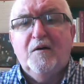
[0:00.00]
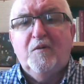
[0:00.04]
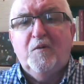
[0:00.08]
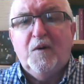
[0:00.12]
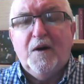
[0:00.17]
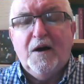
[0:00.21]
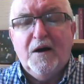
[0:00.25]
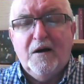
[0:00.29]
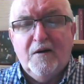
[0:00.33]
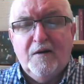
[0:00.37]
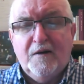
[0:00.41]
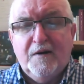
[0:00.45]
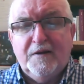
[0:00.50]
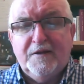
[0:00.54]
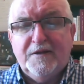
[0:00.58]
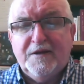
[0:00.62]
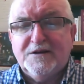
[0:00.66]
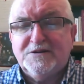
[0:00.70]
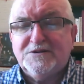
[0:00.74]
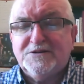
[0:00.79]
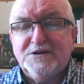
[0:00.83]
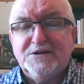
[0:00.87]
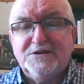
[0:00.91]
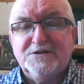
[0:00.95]
Well,
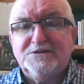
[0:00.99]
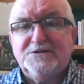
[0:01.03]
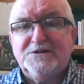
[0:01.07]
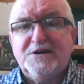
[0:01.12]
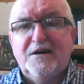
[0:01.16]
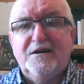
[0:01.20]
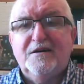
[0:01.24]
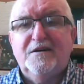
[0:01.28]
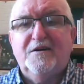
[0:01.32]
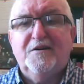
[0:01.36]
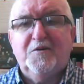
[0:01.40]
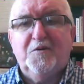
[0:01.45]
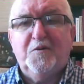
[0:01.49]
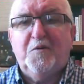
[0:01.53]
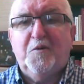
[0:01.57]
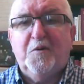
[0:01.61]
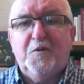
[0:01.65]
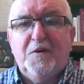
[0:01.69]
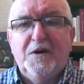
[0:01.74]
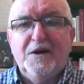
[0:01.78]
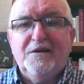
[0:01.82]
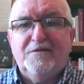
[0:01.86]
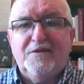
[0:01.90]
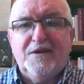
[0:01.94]
this is
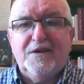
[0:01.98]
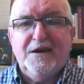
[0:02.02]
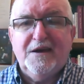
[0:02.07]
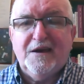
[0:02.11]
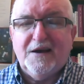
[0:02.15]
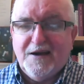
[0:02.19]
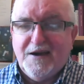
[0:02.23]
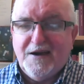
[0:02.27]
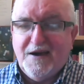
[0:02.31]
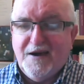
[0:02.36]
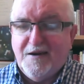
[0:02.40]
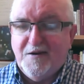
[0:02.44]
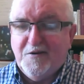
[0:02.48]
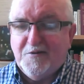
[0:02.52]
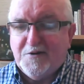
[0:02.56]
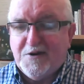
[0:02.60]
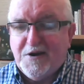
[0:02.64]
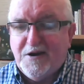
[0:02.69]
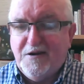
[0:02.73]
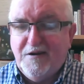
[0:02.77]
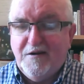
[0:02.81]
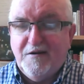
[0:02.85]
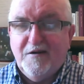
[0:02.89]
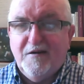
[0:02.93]
quite the account
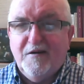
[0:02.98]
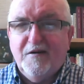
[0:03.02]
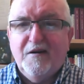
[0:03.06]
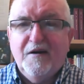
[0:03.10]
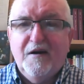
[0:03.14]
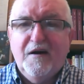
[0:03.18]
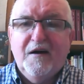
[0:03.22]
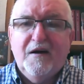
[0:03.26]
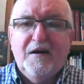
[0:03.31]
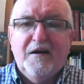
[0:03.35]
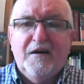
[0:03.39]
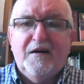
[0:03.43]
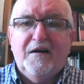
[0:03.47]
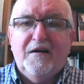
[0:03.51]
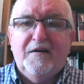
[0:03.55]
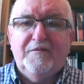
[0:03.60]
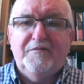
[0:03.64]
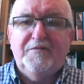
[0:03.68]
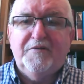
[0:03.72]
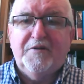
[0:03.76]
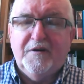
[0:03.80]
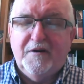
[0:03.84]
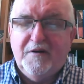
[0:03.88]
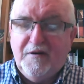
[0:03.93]
here
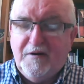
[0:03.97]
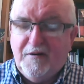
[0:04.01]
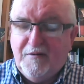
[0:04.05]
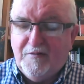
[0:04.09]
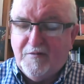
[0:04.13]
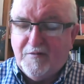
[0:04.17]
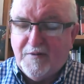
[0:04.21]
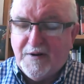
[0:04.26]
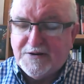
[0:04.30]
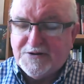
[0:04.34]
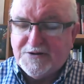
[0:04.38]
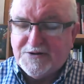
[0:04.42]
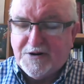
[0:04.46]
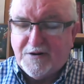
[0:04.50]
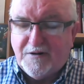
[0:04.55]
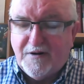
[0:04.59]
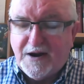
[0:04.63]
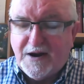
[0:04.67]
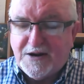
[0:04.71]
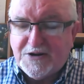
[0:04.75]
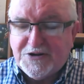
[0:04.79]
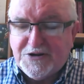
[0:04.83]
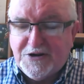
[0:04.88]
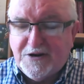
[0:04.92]
of the
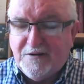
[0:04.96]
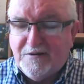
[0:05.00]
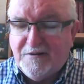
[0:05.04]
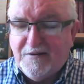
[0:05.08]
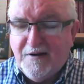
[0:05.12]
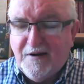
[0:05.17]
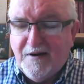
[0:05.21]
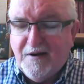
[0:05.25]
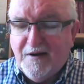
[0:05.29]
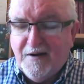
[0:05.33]
resurrection.